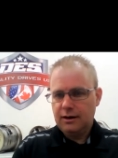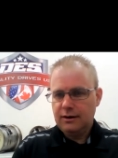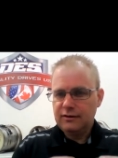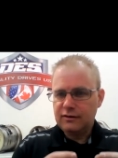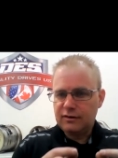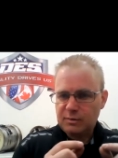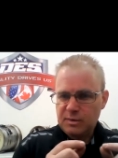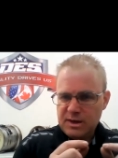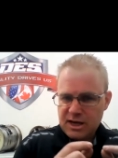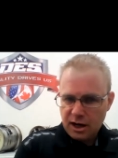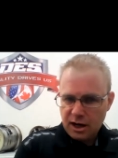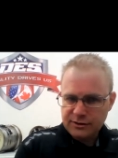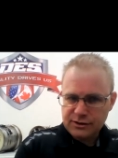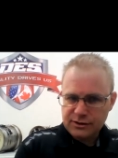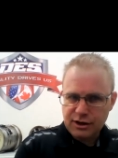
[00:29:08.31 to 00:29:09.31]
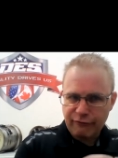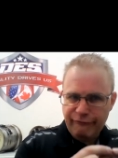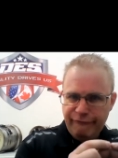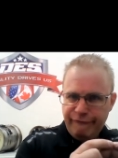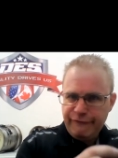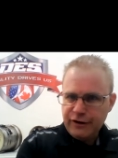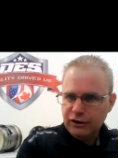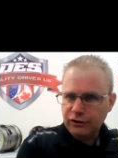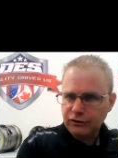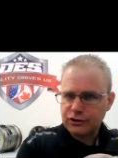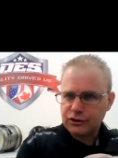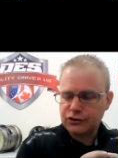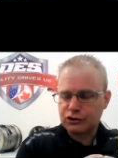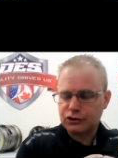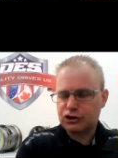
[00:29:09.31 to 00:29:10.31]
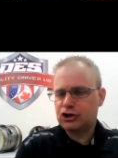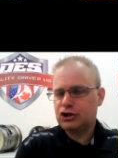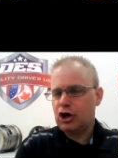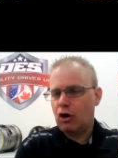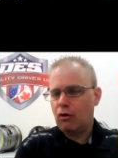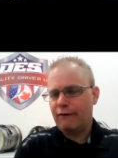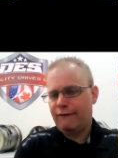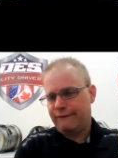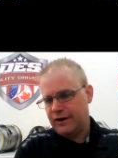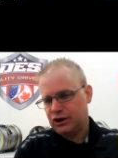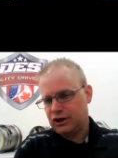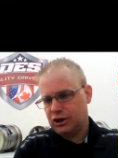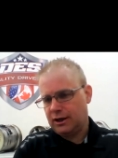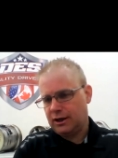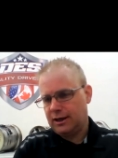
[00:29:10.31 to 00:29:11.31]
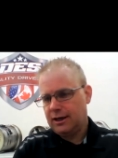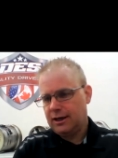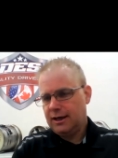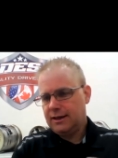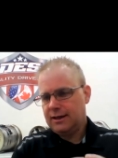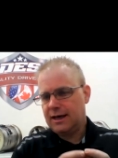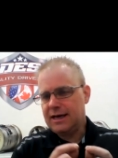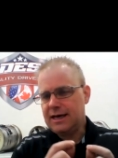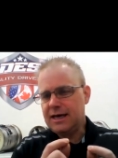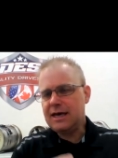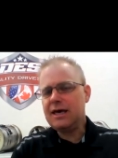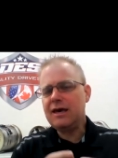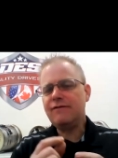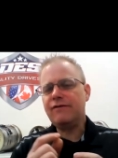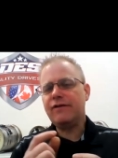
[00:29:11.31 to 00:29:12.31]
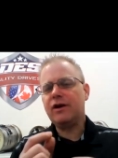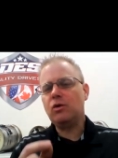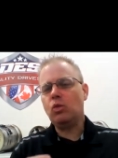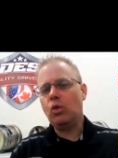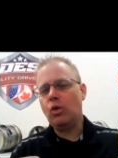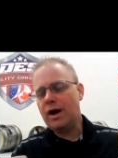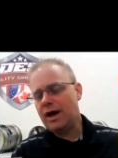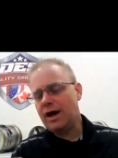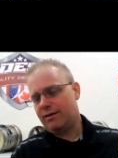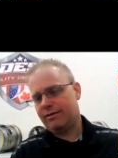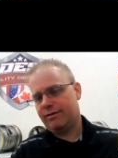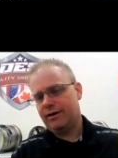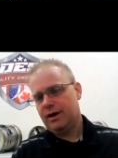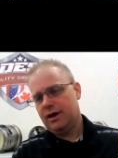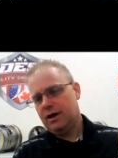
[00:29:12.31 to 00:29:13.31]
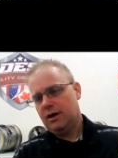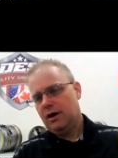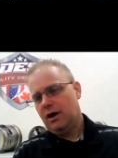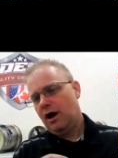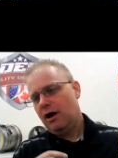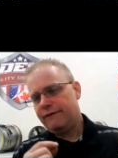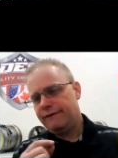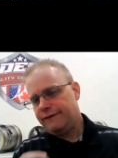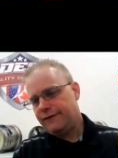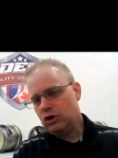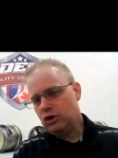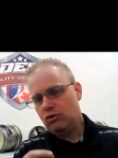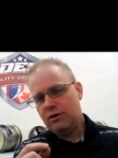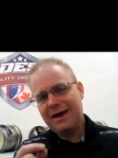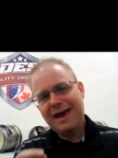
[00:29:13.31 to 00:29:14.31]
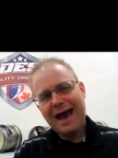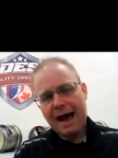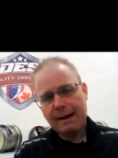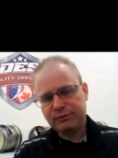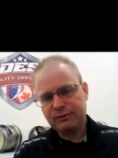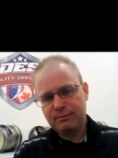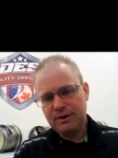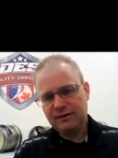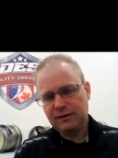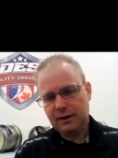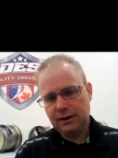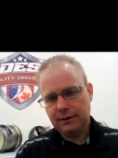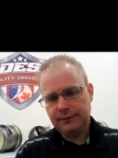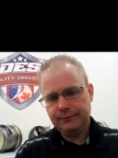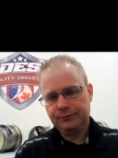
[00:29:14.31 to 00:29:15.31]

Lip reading: This is because their filters are so efficient that even with a few caps missing,